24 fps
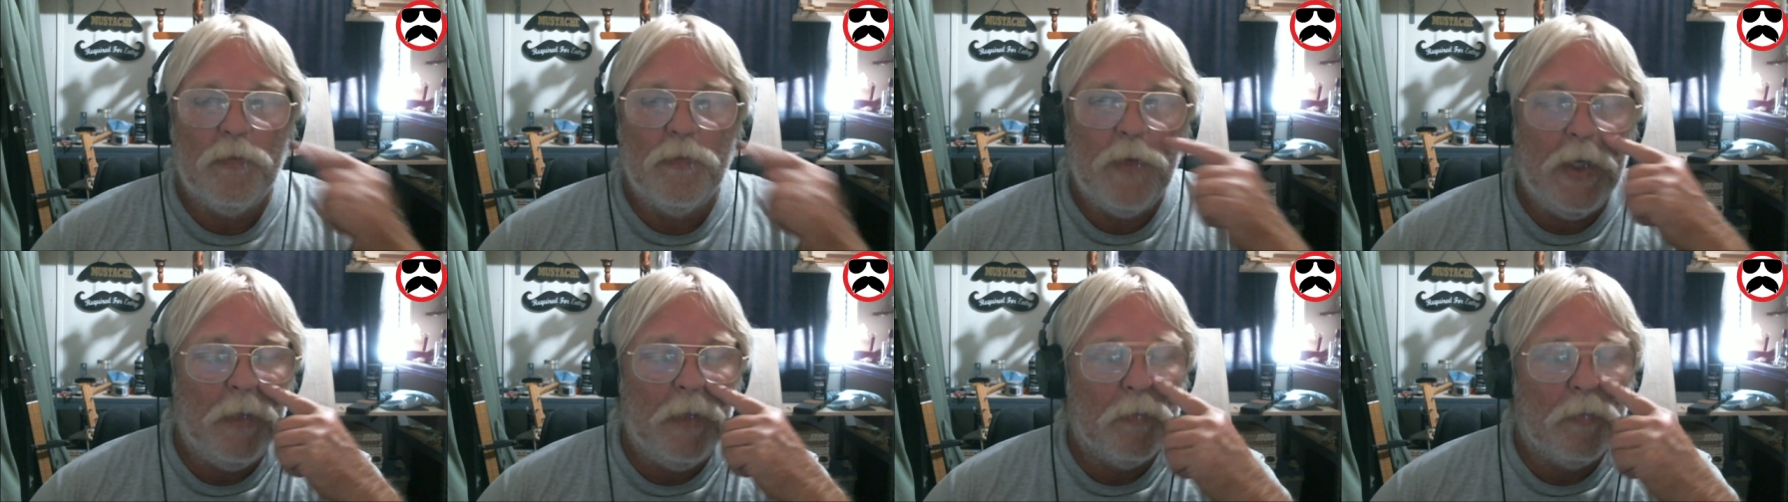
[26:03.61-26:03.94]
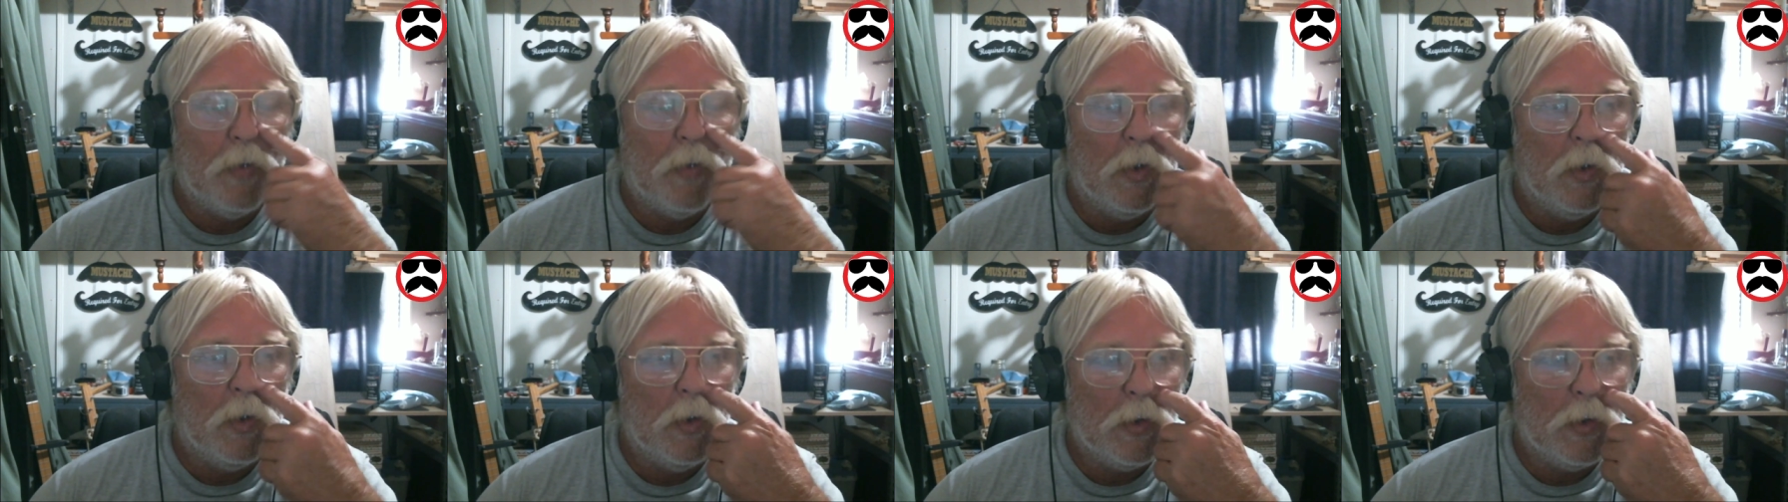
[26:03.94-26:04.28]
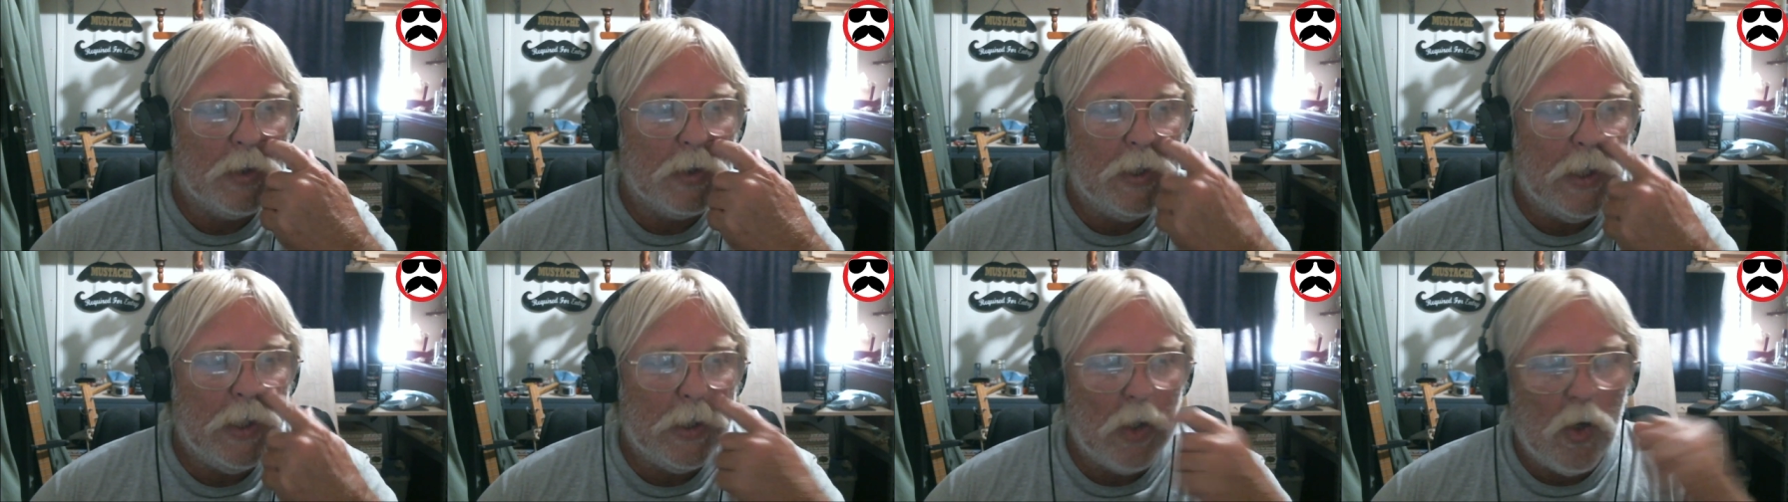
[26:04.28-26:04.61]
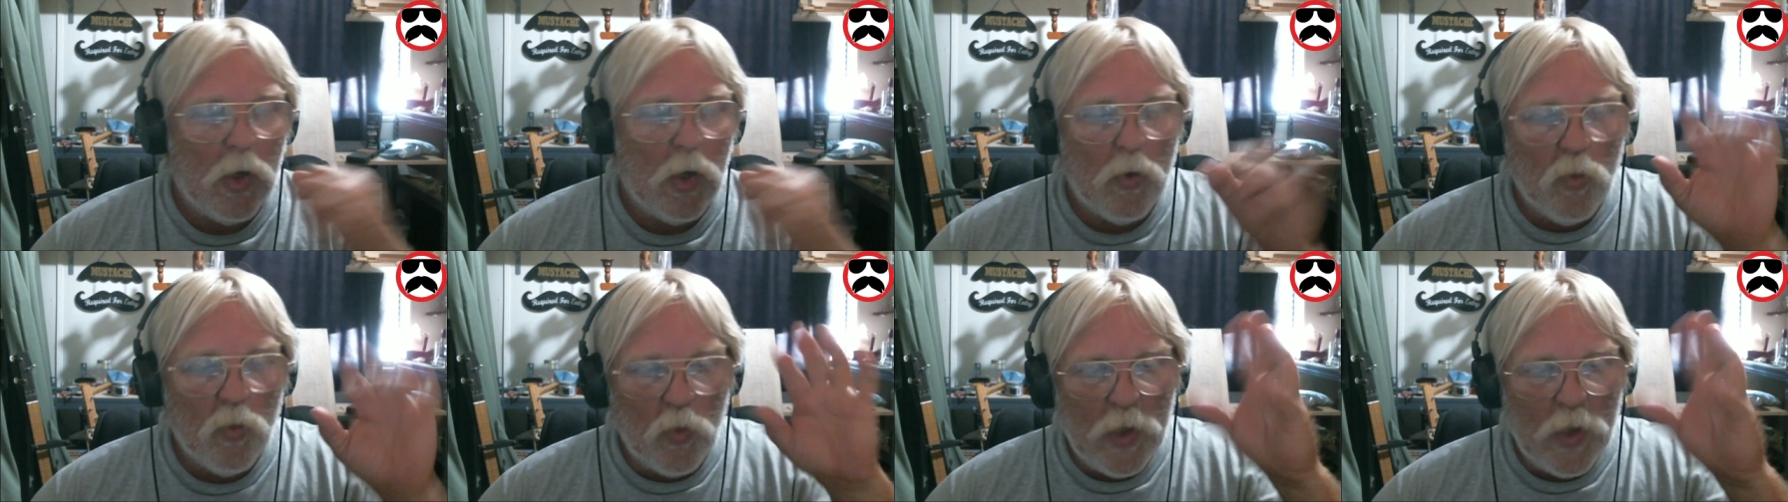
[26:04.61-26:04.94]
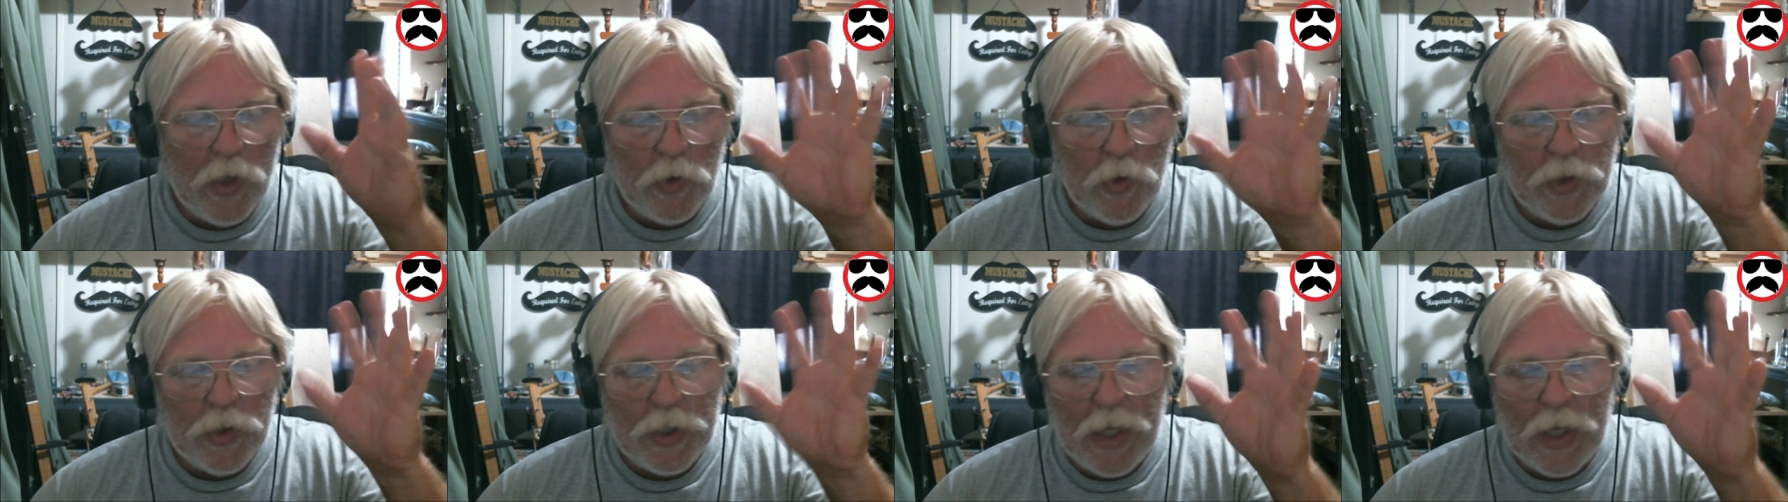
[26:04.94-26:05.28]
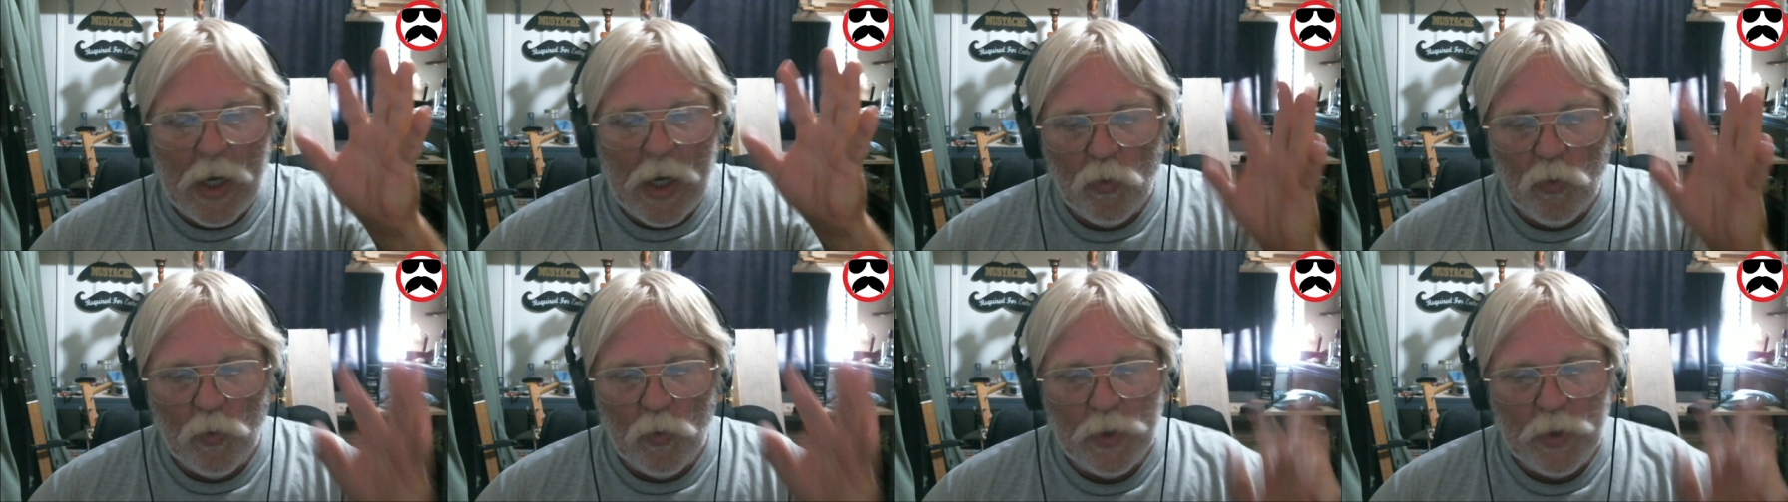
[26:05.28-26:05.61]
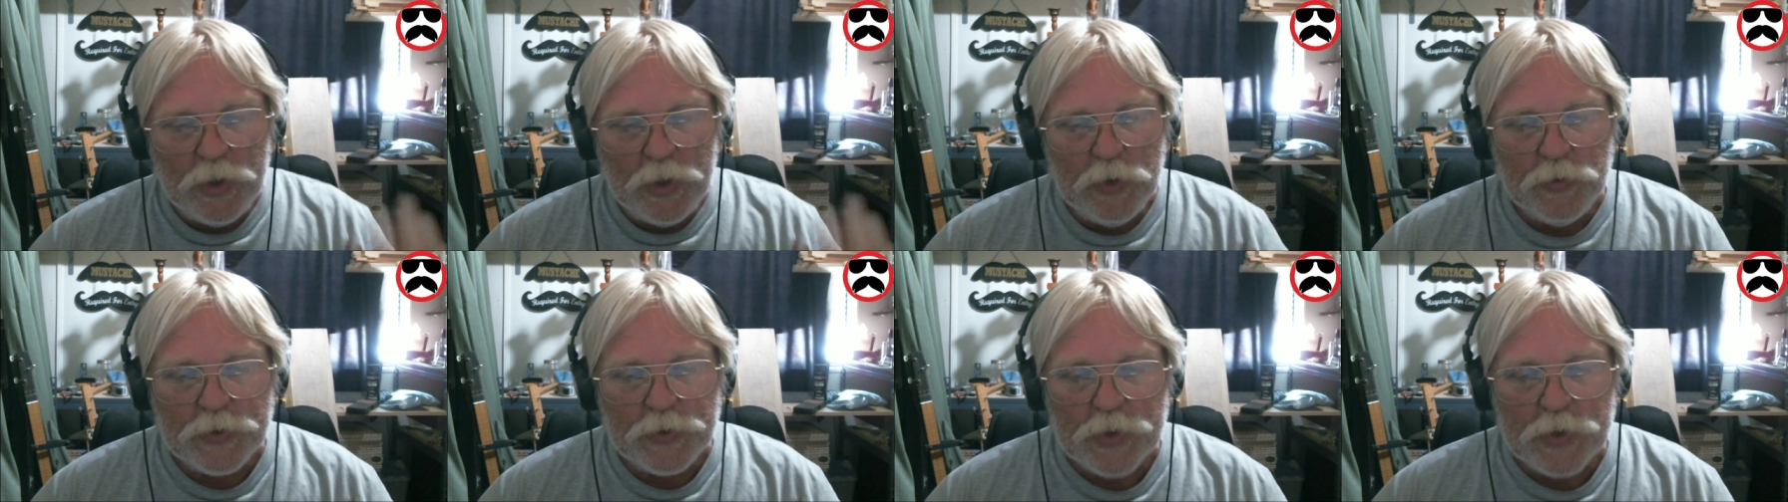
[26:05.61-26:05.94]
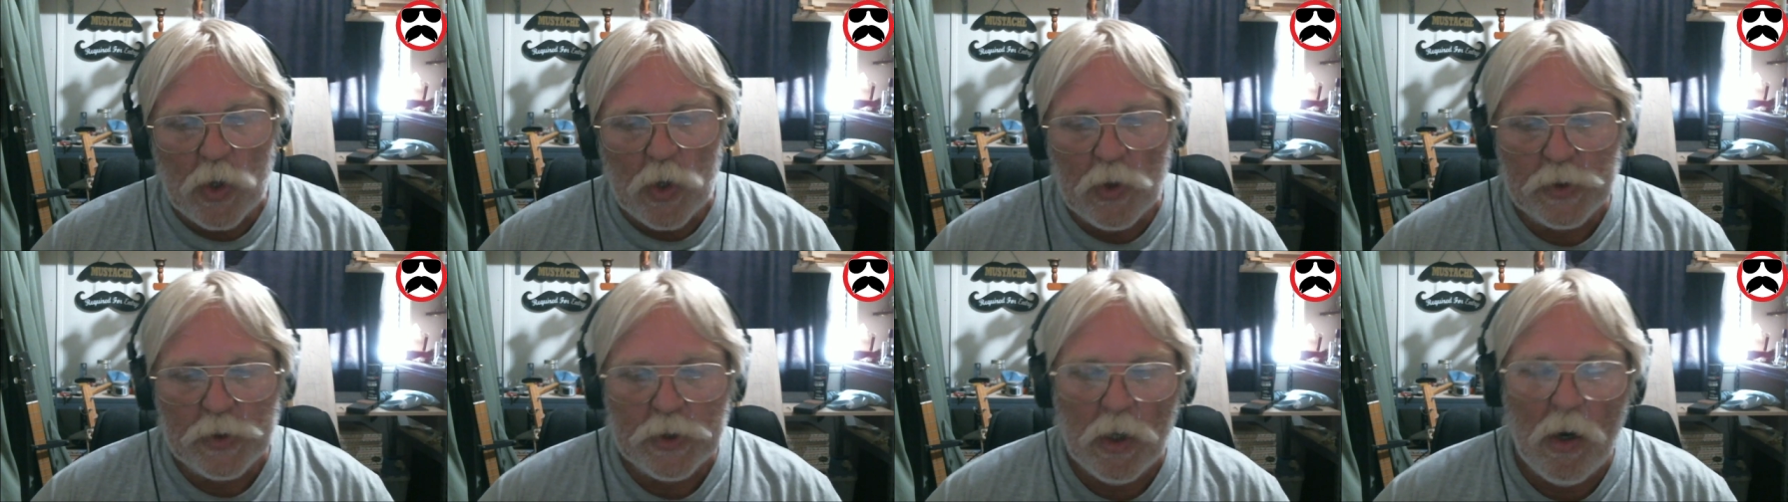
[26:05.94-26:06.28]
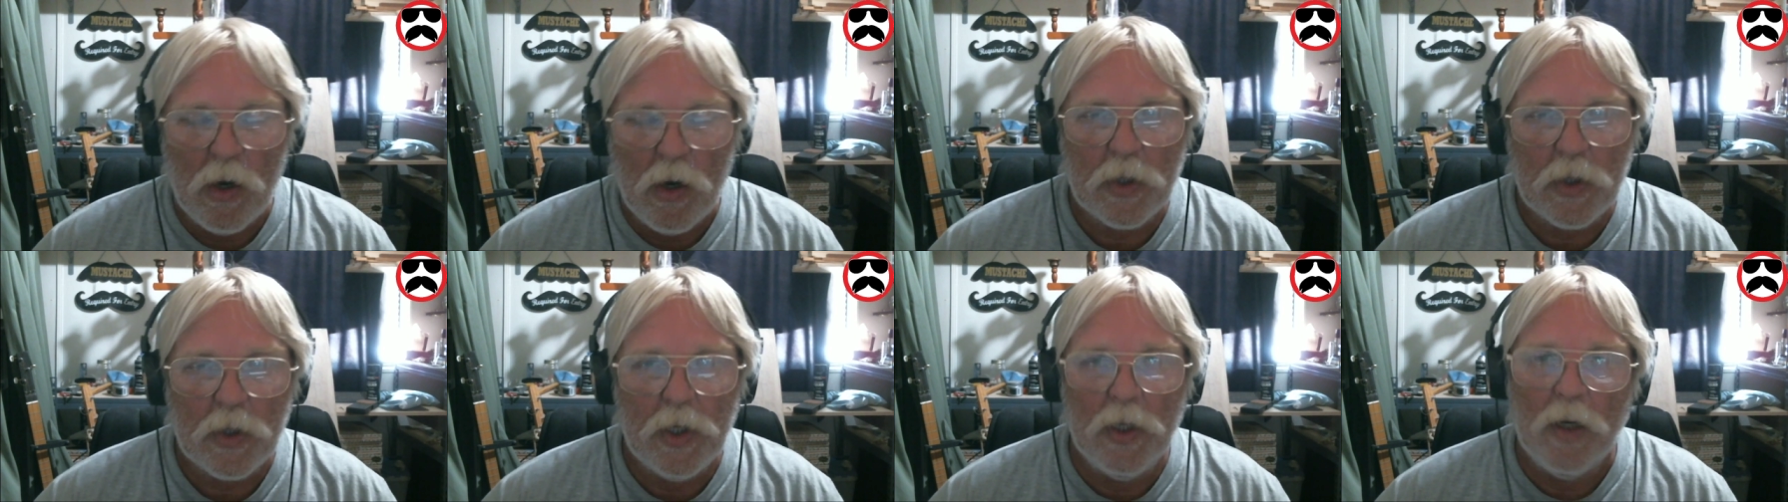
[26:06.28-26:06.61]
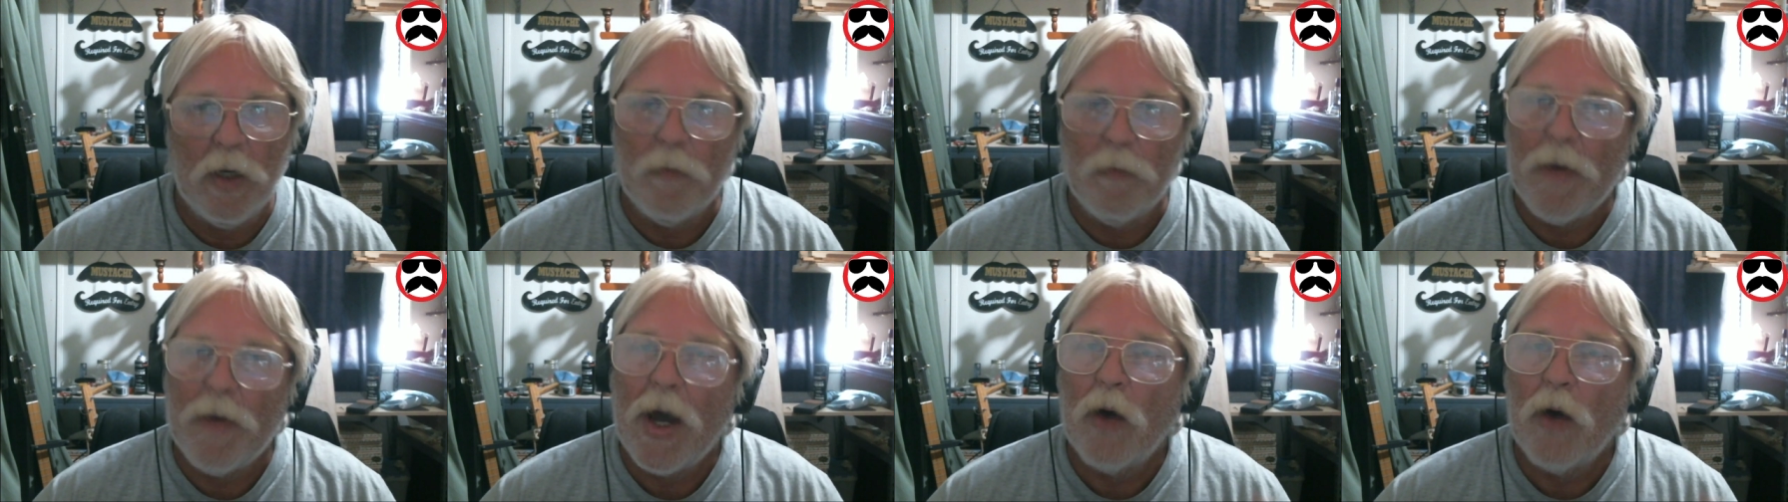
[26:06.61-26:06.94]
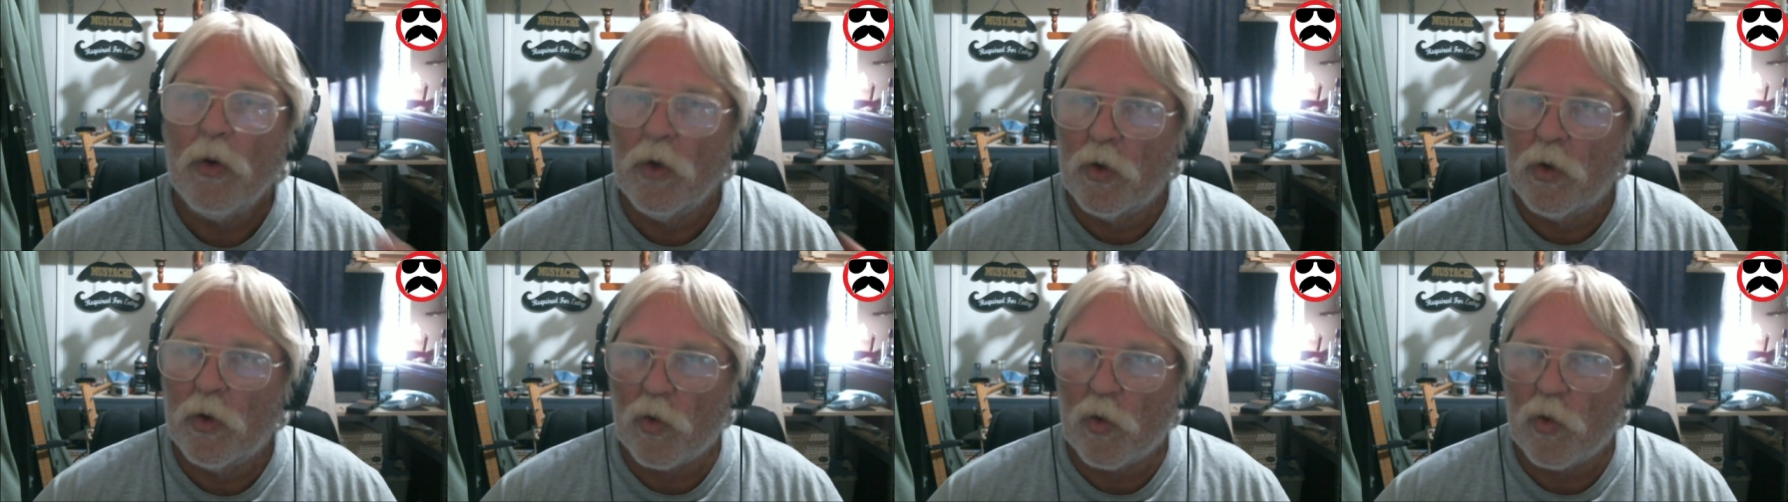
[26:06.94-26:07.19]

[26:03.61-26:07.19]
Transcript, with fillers: people get all weirded out when you start talking about